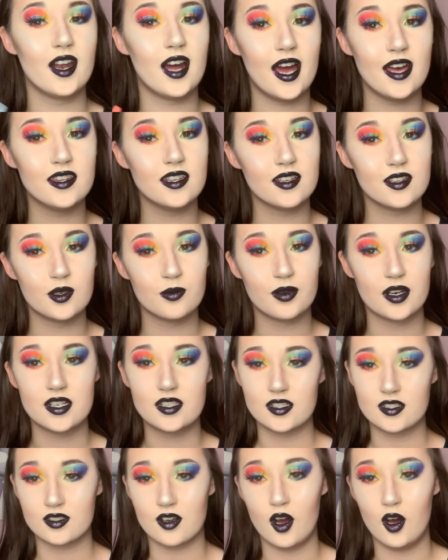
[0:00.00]
I think the
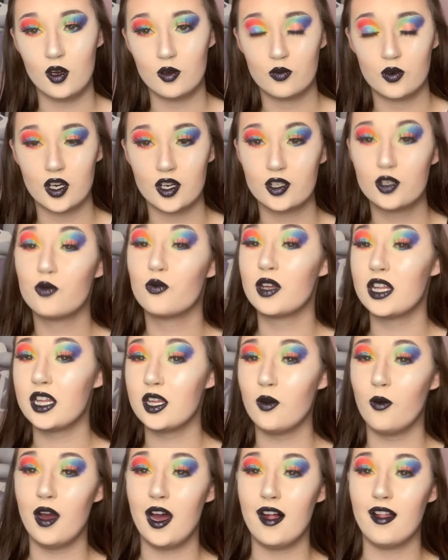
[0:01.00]
brushes all worked
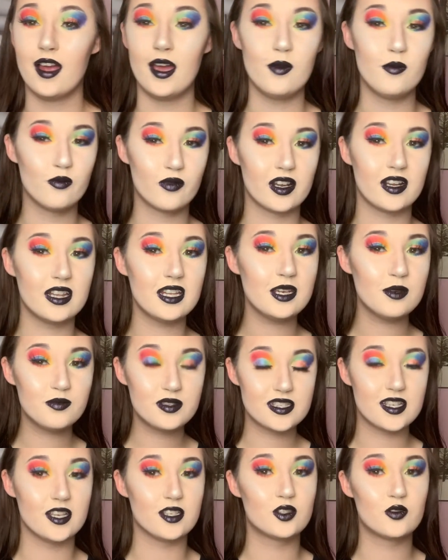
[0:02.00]
really well. I'm really
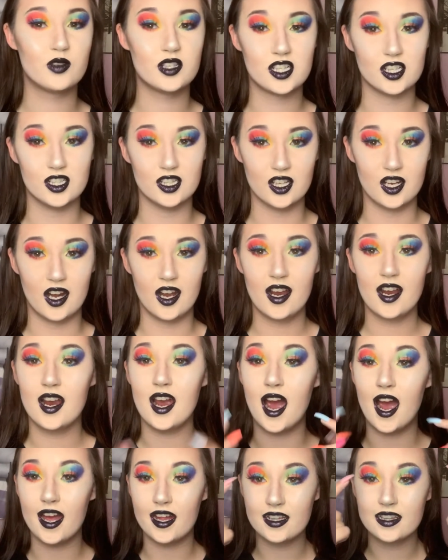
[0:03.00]
obsessed with the look.
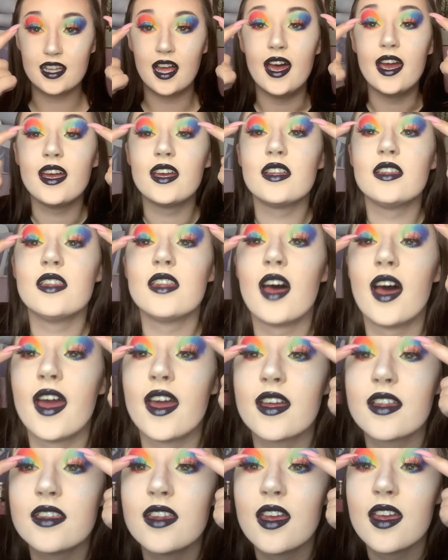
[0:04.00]
I like
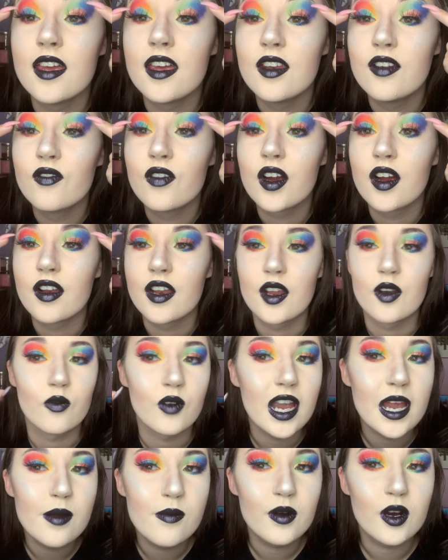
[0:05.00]
the inverted
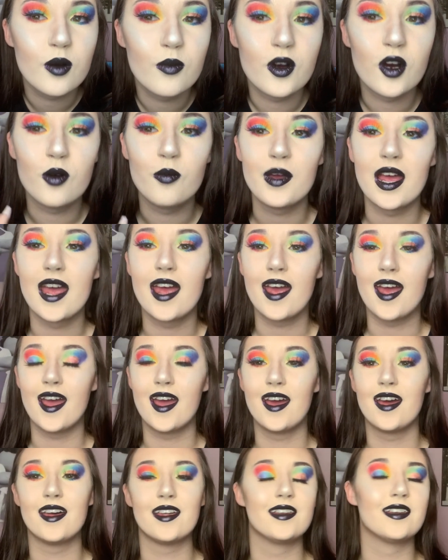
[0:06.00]
rainbow moment,
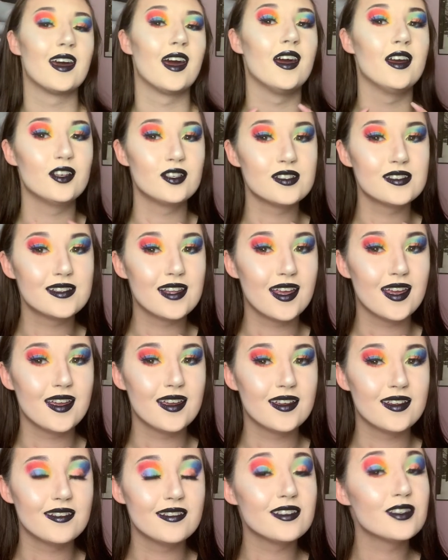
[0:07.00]
and I just
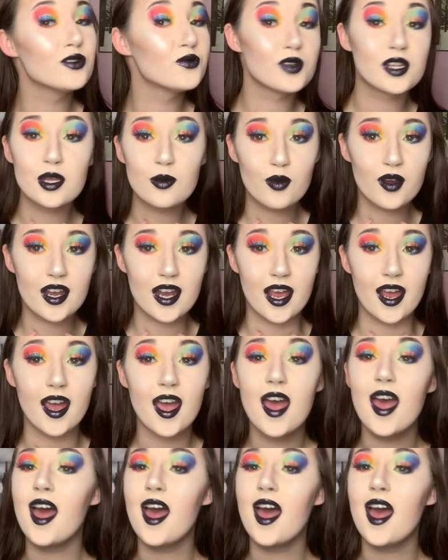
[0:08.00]
think it's really pretty.